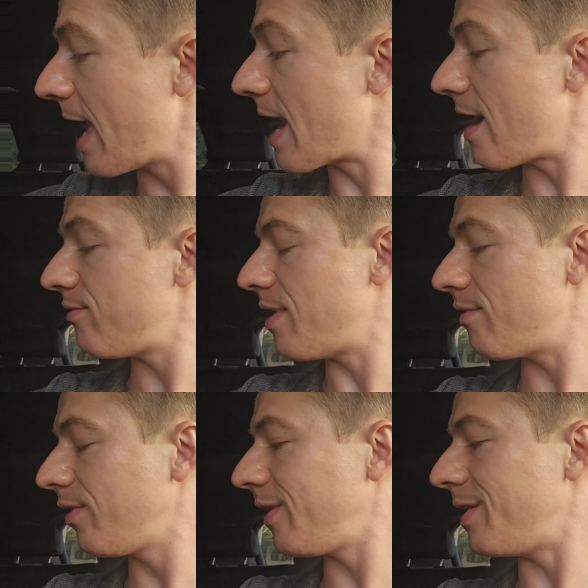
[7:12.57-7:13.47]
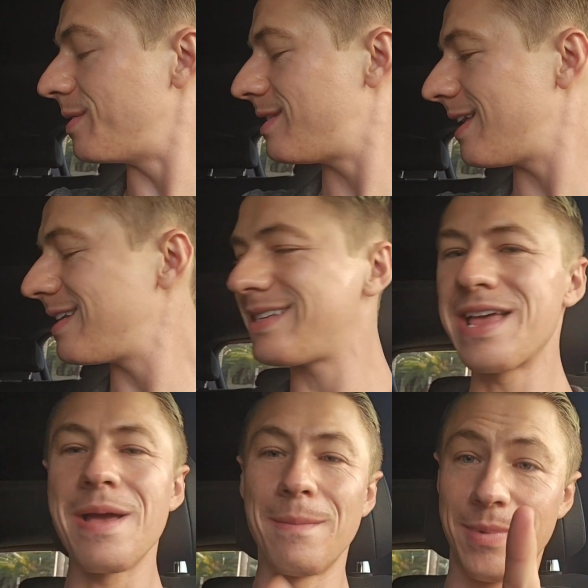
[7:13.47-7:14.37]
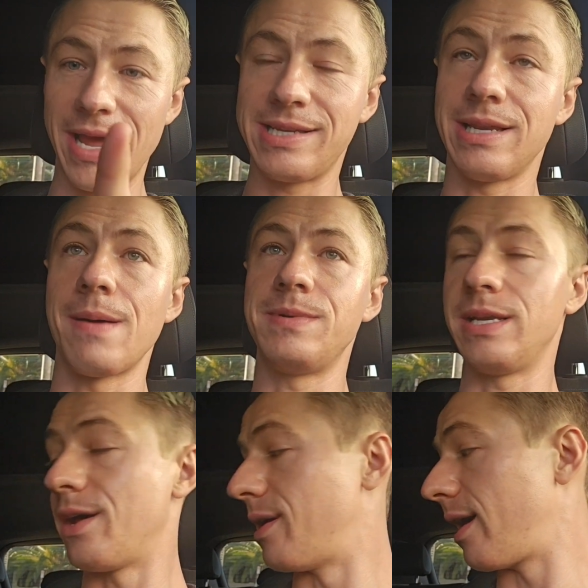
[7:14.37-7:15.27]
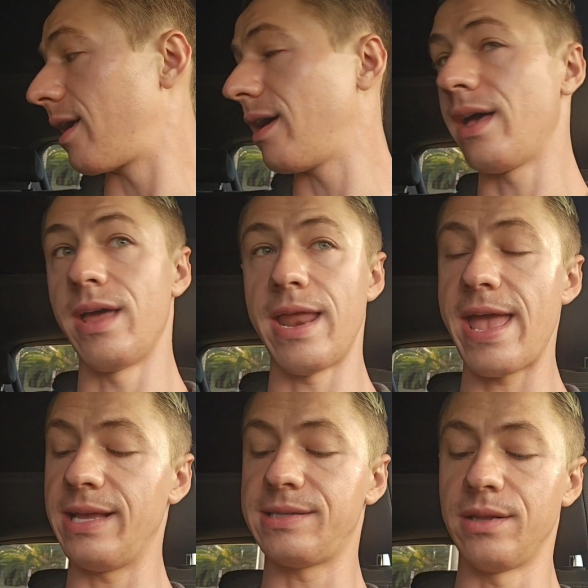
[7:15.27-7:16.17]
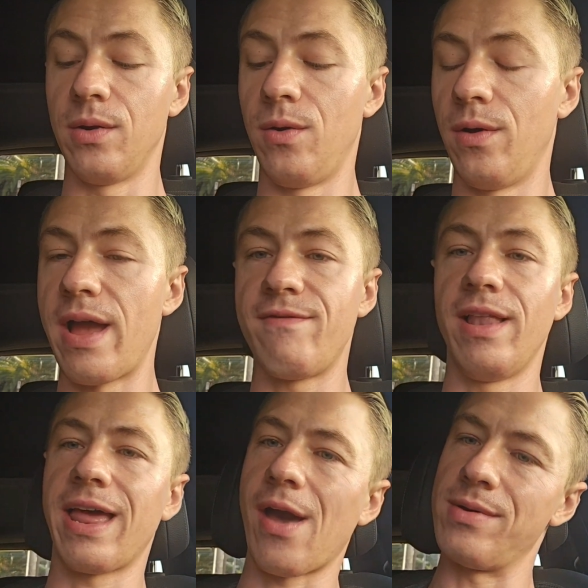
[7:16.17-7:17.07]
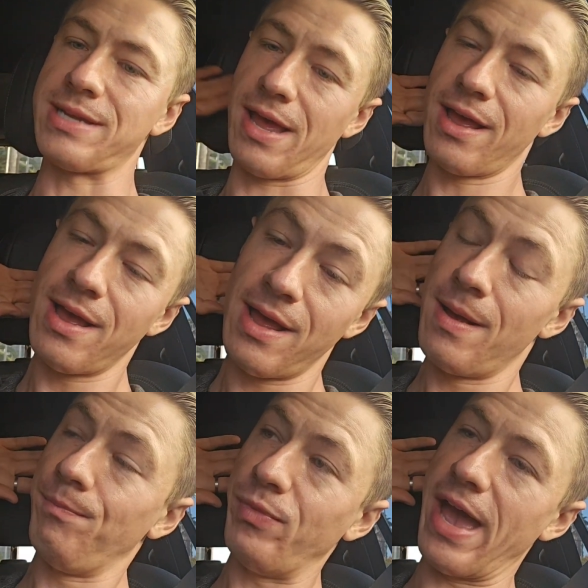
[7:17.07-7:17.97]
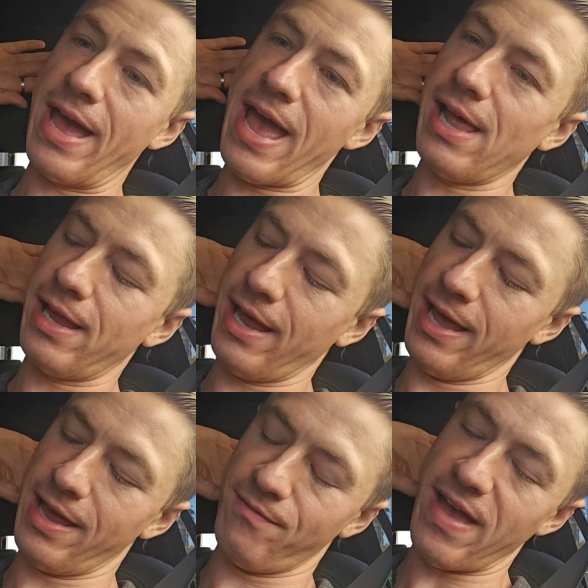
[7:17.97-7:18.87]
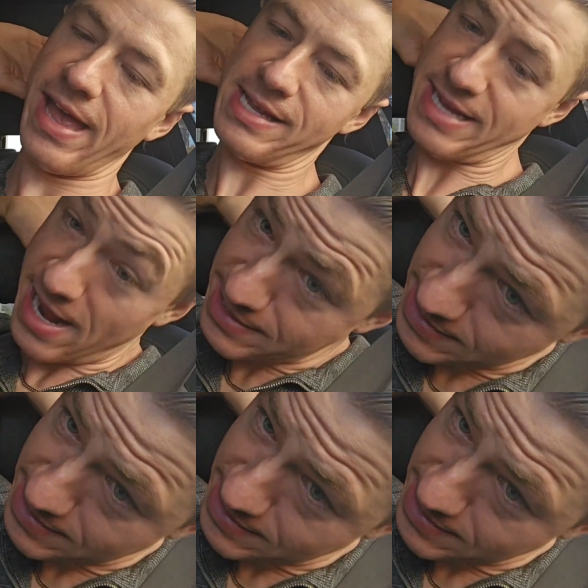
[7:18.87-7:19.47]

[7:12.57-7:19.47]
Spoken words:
And I've never used this, but I slapped it down like an ace in the hole. I felt like I was in Vegas, and I